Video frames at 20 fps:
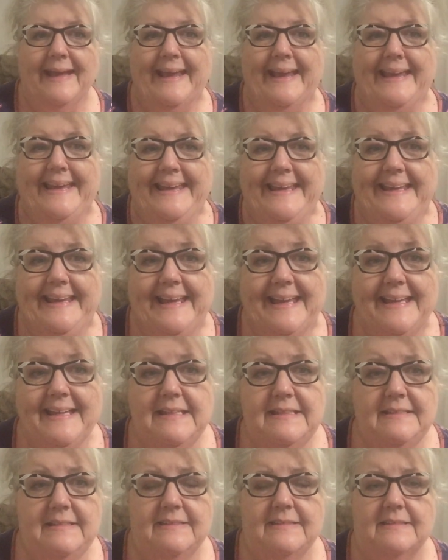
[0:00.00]
Hey
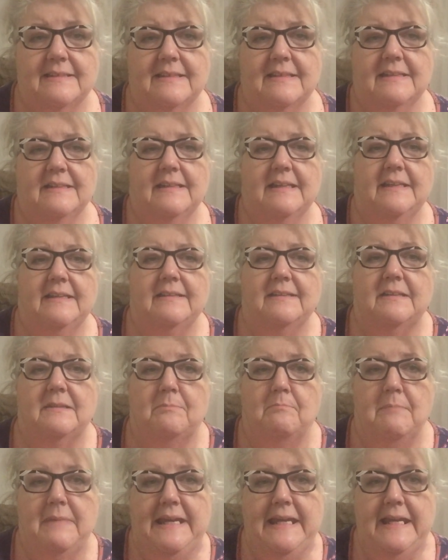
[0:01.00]
kids,
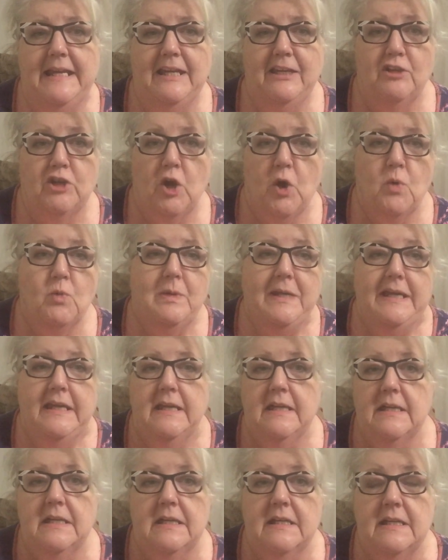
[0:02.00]
it's me,
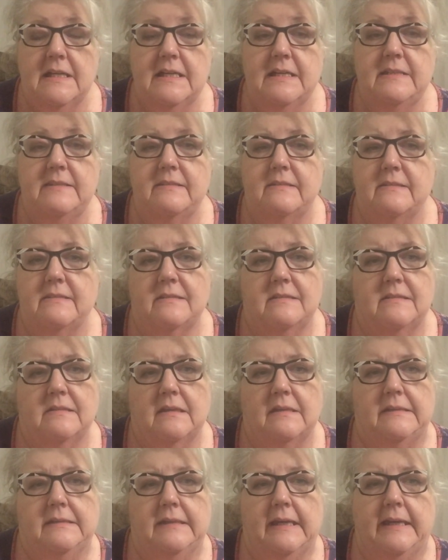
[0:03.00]
Tony. It's
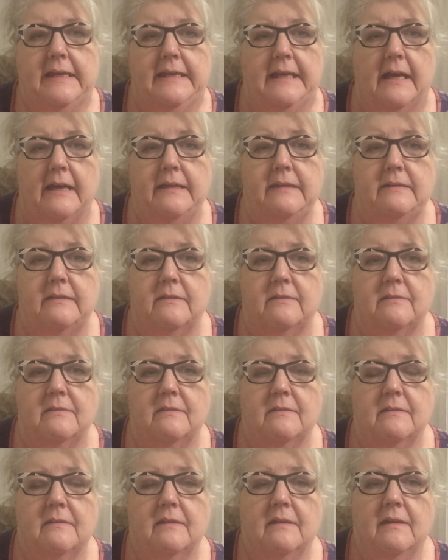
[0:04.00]
Sunday night,
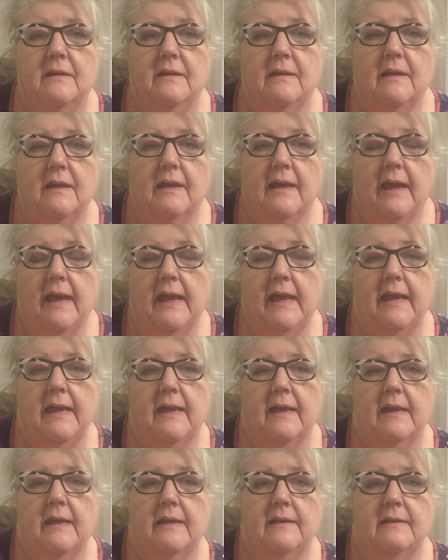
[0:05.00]

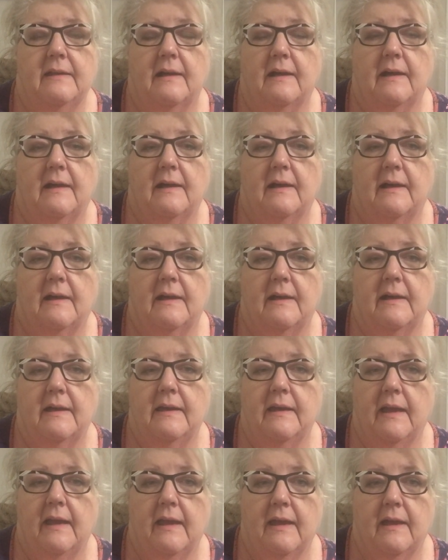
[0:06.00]
and
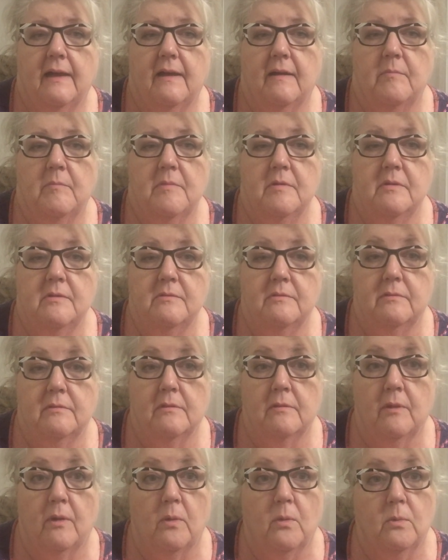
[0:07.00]
I am
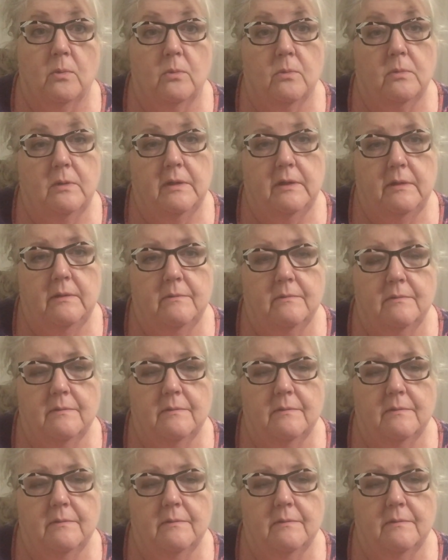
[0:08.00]
slowly